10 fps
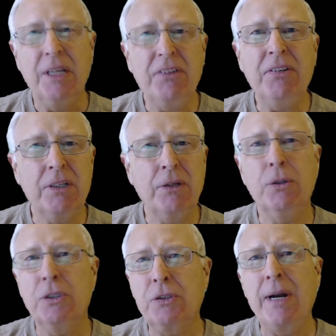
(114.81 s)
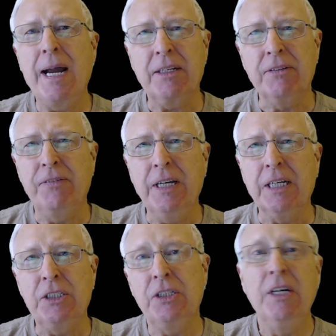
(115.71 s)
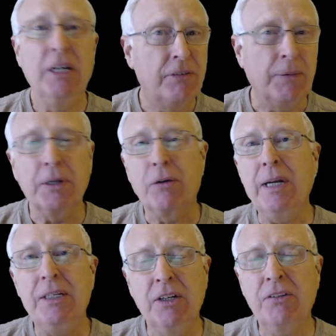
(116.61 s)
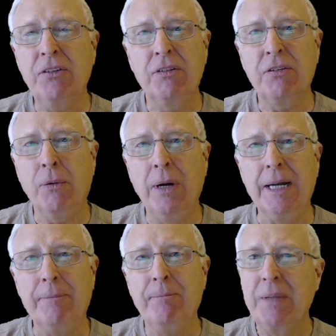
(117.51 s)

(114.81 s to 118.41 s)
isn't going to attract a fish from a great distance away.